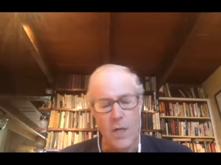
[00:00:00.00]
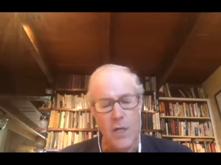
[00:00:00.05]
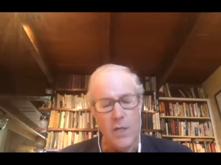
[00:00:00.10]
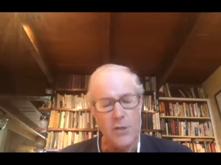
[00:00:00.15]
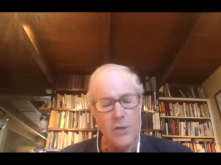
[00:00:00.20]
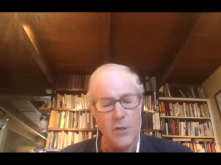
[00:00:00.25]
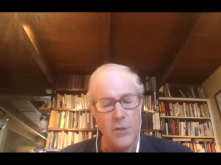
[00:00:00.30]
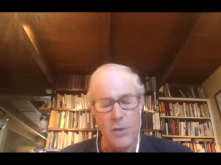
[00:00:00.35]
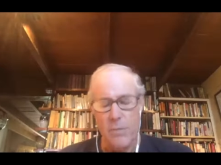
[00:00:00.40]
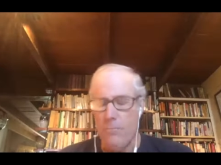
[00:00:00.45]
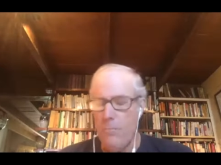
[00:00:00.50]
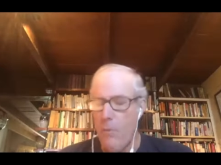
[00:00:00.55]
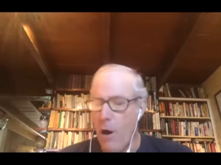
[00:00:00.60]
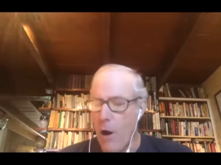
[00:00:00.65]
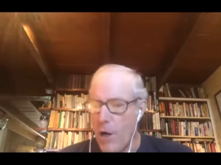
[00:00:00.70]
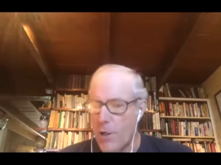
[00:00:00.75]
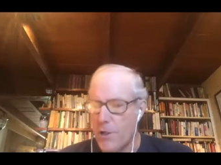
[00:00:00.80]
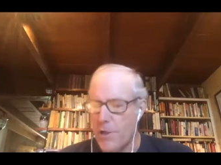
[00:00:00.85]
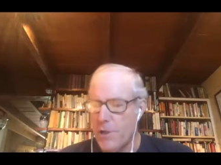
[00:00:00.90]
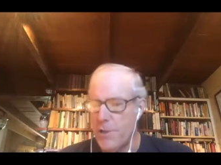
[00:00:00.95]
So the
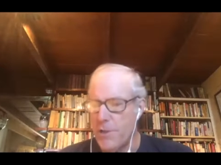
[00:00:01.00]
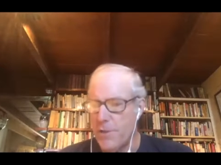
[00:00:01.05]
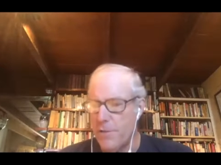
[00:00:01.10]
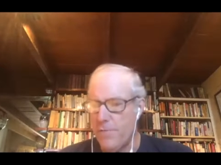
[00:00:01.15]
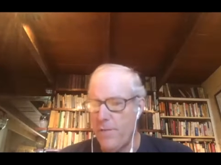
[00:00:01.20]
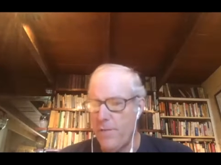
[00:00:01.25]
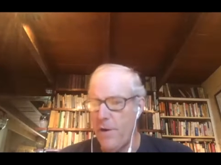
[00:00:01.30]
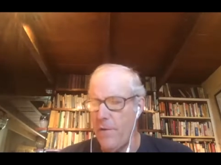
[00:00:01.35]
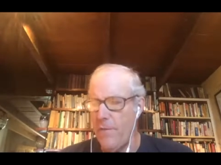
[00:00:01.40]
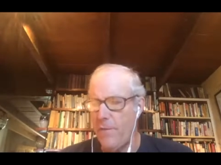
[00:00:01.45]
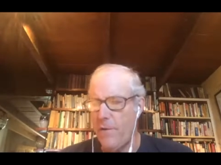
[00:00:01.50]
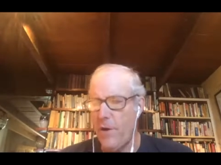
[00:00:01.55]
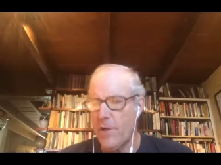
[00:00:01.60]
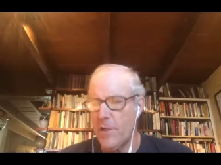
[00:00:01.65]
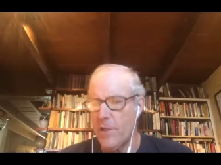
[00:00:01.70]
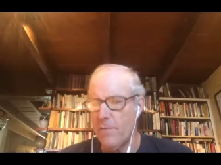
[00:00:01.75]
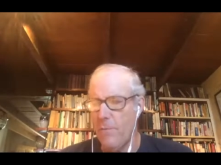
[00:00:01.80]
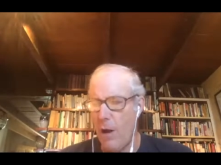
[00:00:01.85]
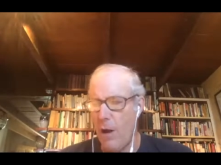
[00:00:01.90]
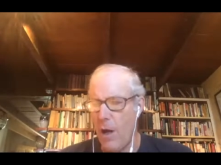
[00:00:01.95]
margins are very very
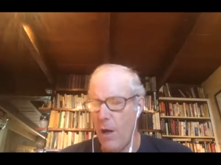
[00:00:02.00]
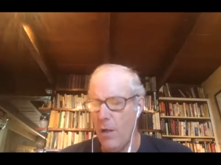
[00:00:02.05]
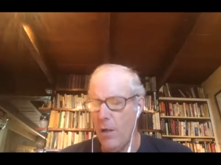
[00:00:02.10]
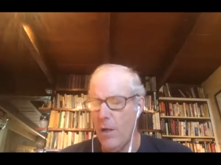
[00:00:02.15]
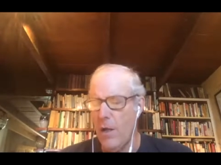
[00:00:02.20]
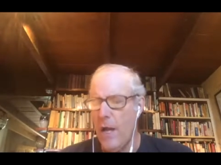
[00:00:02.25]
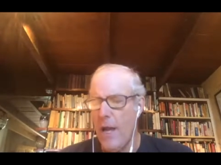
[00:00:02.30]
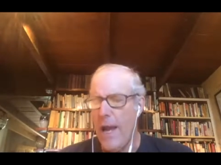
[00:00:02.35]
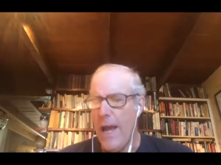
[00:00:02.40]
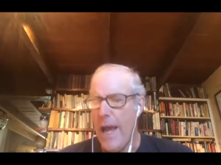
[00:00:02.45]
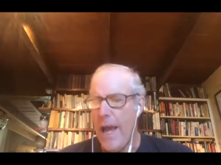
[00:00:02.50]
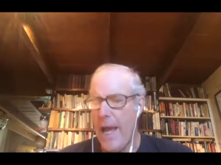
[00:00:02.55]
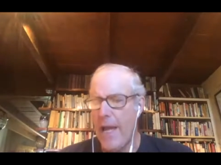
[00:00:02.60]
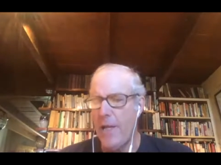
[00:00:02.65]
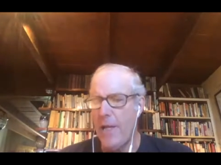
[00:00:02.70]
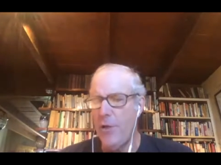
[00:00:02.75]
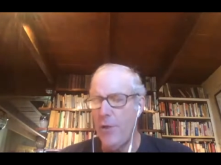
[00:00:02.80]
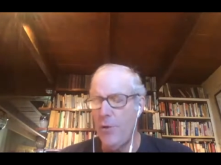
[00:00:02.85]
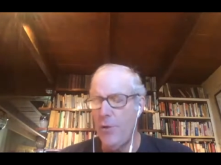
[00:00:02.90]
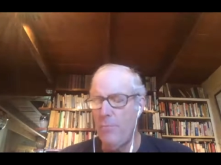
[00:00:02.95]
small,
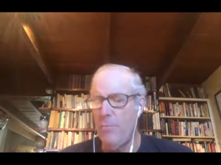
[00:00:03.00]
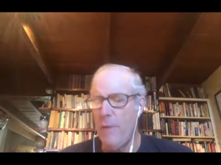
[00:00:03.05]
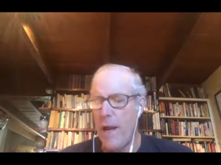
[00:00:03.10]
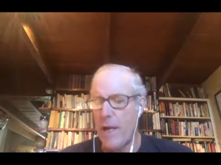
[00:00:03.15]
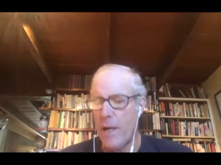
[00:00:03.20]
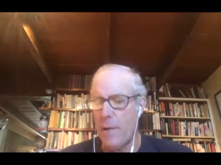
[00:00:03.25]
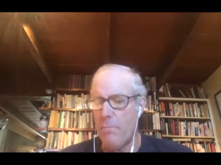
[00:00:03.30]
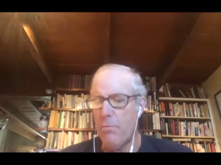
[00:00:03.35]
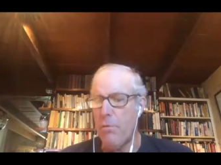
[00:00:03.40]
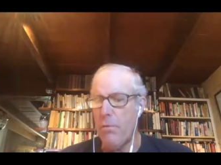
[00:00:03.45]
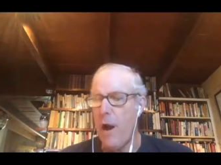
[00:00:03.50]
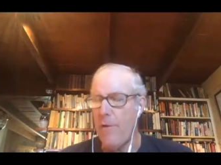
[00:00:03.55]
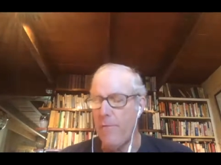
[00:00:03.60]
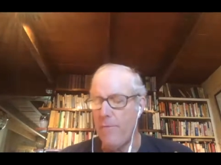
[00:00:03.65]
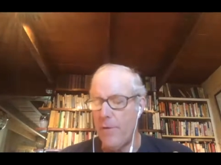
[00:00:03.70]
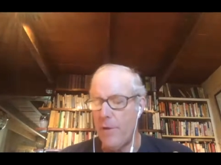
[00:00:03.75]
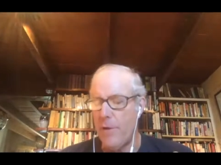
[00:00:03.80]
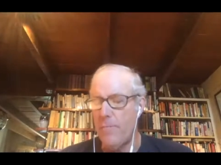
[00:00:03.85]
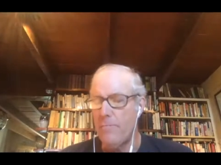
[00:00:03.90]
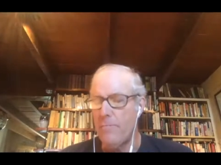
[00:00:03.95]
and you make a
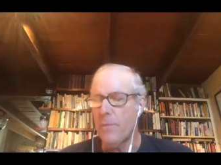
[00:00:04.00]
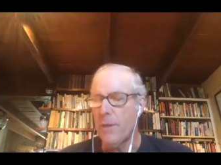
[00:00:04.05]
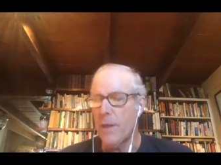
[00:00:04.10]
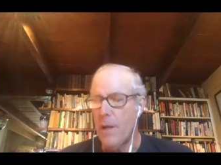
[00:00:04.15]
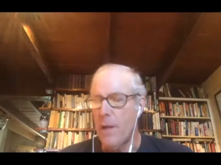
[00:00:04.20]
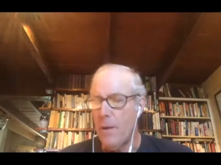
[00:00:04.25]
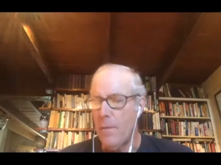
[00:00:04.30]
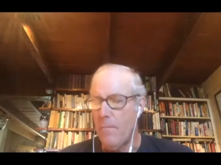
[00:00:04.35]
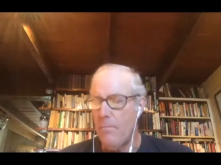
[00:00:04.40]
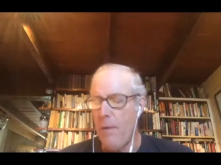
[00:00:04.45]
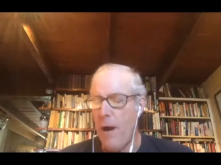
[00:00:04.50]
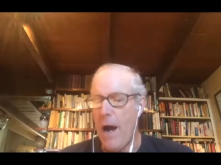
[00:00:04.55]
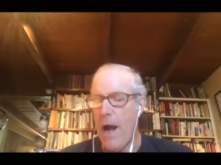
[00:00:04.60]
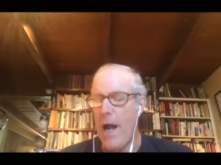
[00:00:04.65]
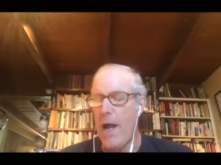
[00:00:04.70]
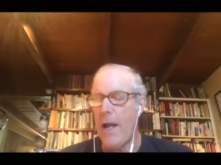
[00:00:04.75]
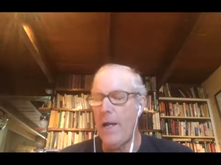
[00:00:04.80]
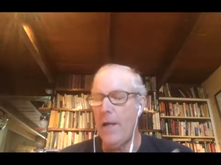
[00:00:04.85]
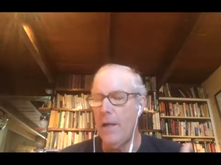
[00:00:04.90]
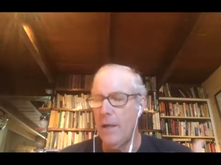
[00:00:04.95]
profit
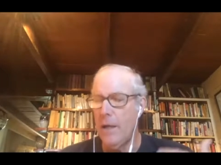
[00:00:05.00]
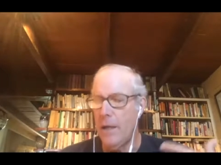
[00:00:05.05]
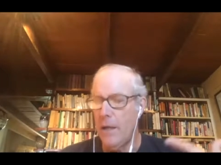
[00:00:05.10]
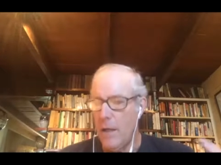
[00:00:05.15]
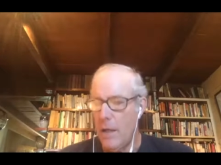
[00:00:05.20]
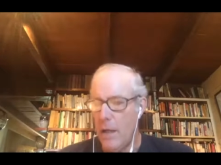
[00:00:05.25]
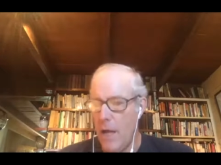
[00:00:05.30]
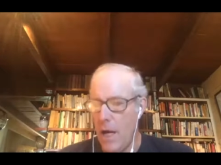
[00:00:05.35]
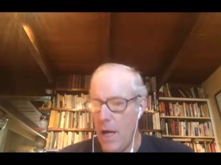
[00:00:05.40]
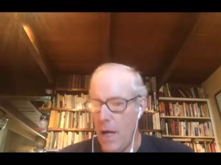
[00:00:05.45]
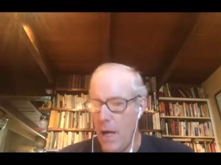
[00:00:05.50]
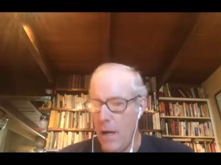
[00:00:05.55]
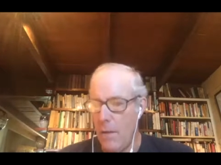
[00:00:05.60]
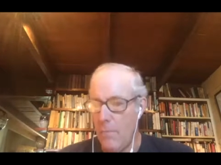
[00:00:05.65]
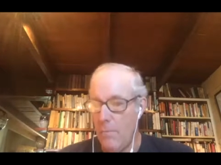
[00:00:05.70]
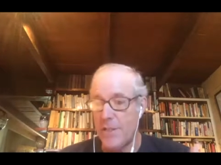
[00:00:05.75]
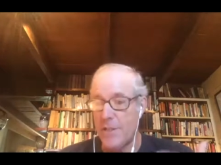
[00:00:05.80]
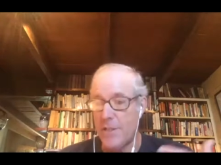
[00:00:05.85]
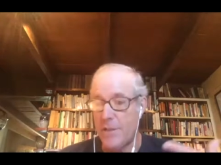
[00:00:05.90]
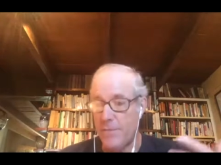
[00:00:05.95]
by uh,
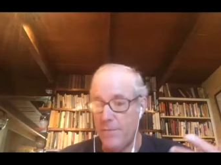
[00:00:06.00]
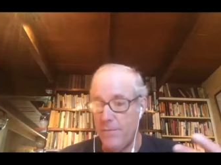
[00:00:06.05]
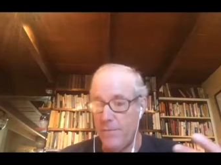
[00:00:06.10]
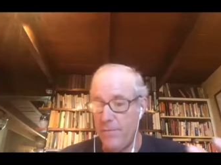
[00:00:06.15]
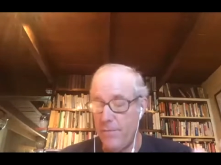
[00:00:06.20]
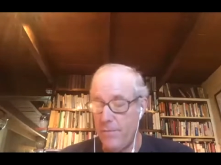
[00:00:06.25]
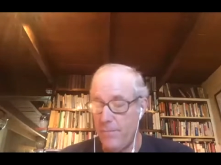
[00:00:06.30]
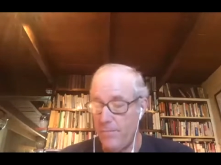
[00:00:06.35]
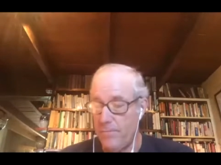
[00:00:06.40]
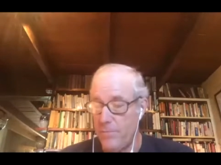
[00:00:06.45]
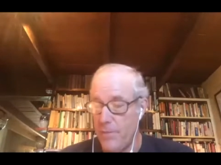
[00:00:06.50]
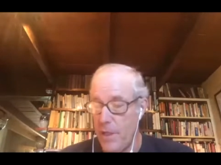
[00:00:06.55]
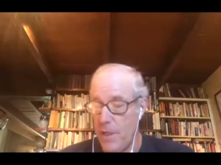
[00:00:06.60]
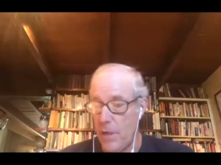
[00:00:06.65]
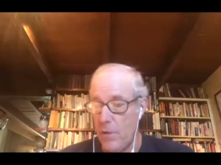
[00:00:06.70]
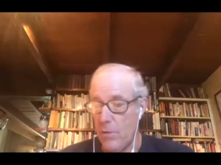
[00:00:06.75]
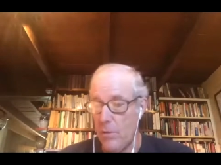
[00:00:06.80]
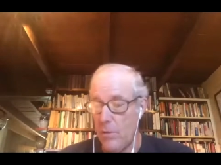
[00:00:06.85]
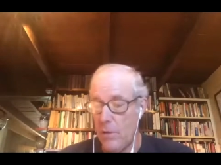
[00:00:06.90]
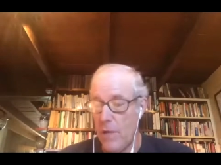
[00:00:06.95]
by lots of
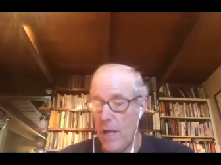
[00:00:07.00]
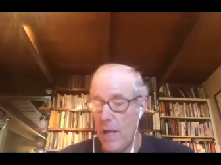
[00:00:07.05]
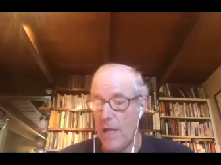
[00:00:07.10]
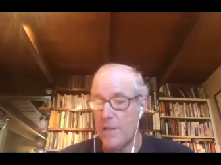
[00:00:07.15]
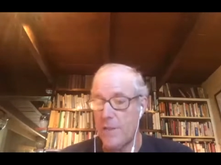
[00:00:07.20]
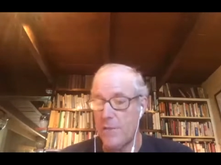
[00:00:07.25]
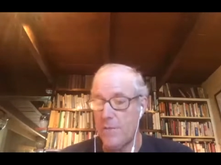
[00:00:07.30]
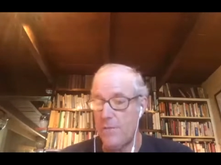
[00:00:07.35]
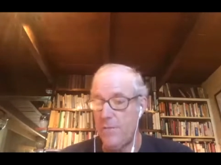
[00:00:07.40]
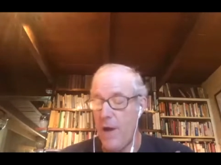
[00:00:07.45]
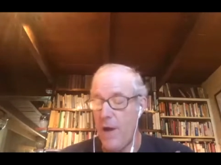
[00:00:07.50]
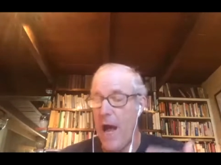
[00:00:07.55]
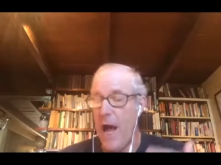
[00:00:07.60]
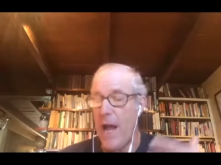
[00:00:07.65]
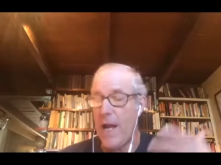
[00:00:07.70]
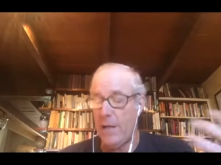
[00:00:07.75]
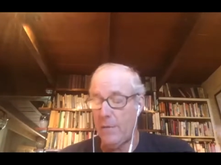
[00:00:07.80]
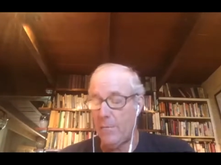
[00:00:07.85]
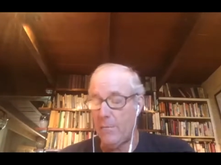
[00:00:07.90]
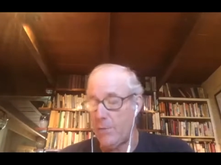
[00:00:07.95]
you know lots of
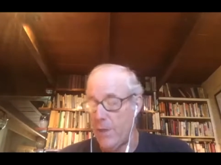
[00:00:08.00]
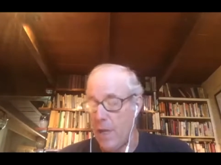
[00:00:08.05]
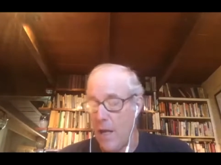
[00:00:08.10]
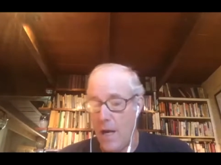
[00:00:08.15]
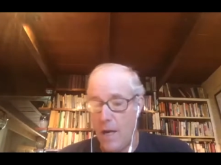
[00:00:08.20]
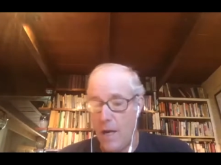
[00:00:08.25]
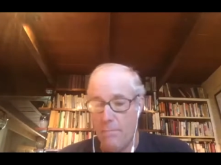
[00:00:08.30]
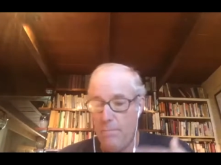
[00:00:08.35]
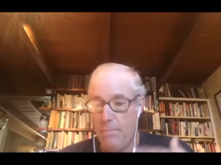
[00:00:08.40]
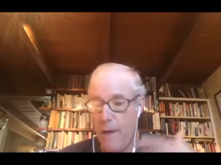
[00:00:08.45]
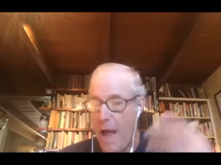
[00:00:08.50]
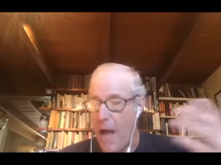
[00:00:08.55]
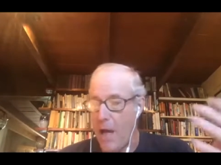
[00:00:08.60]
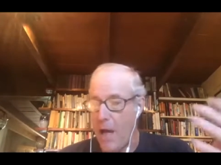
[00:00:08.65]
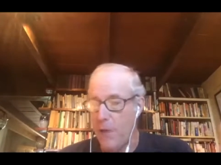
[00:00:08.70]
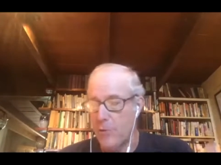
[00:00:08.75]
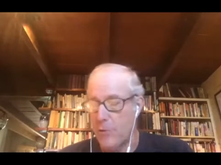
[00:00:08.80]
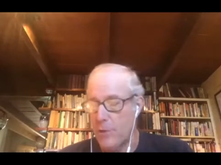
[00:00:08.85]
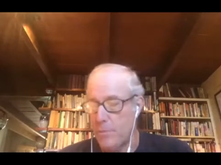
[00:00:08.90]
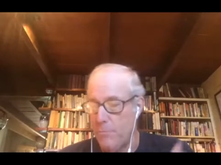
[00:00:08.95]
items, uh,
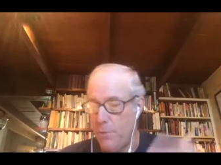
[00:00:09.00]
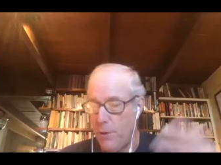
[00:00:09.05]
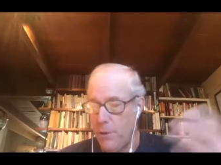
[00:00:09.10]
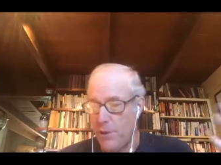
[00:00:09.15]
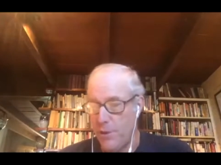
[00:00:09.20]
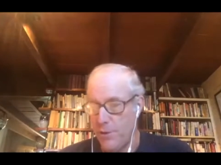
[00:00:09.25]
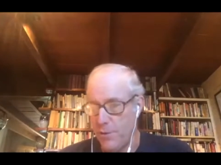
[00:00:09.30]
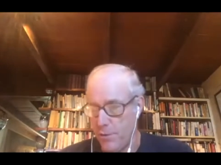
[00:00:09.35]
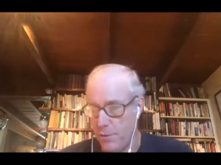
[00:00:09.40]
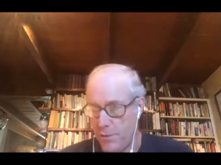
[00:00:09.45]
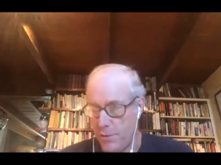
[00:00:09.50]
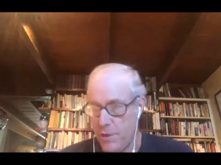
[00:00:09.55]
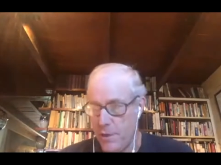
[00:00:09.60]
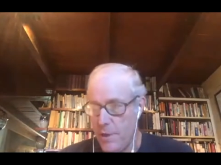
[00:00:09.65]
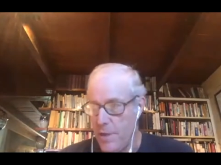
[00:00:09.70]
pounds, bushels,